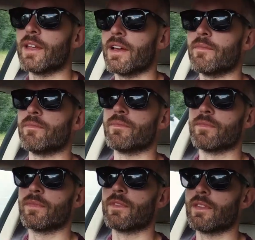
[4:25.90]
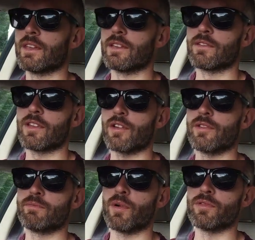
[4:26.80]

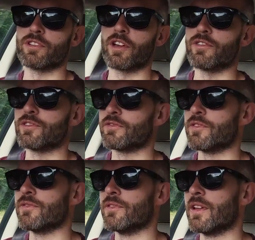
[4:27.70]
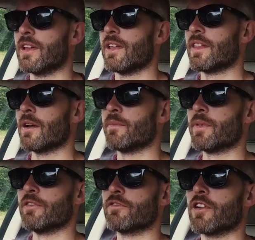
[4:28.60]
Bond goes through that
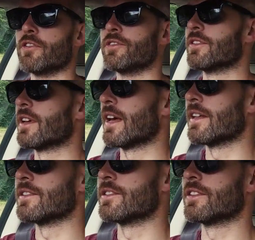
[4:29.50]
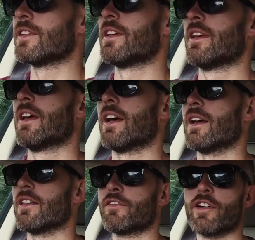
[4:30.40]
bit of road, and
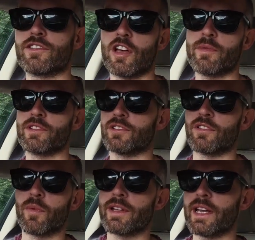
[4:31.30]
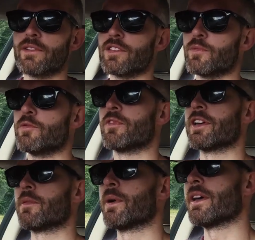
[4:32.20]
the first time is just on the way down to the
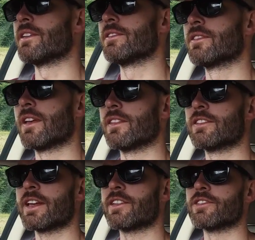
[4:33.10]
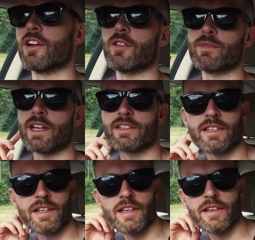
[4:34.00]
Moonraker base, and the second time is
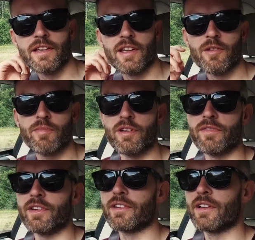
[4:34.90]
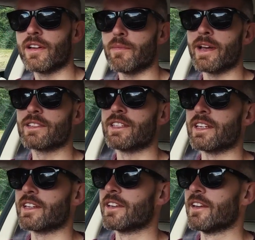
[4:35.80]
actually in a bit of a
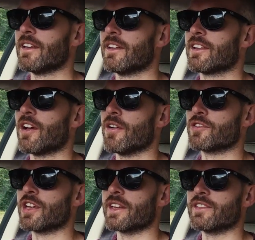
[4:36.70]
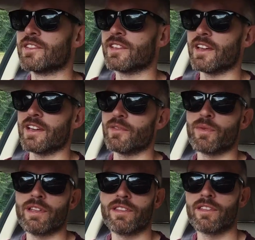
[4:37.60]
climactic car chase
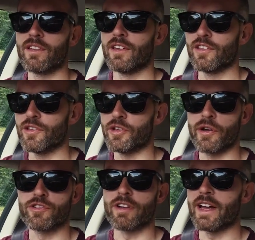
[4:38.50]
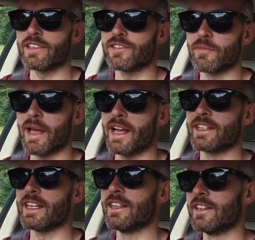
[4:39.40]
with Hugo Drax, the
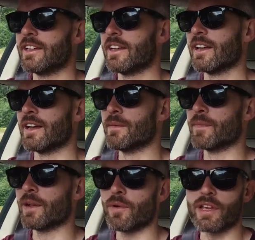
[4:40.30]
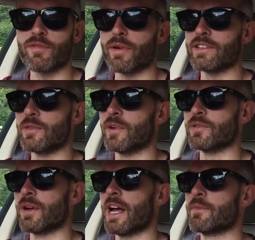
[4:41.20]
baddie. I won't give away too
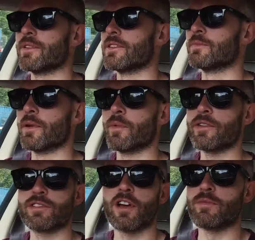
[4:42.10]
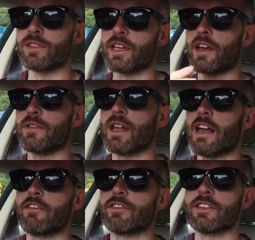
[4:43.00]
much what happens, but both times they go
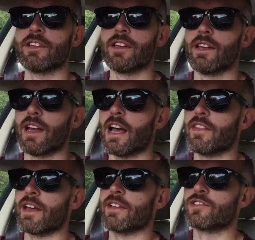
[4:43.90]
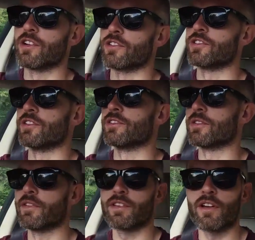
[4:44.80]
left at that junction,
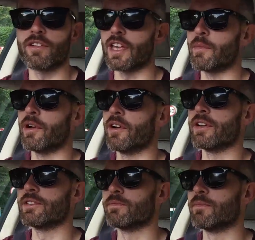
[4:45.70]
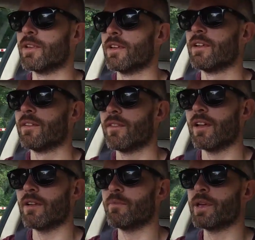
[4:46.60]
so I have to kind of keep my eyes
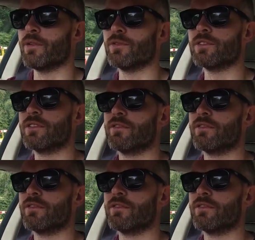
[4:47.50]
peeled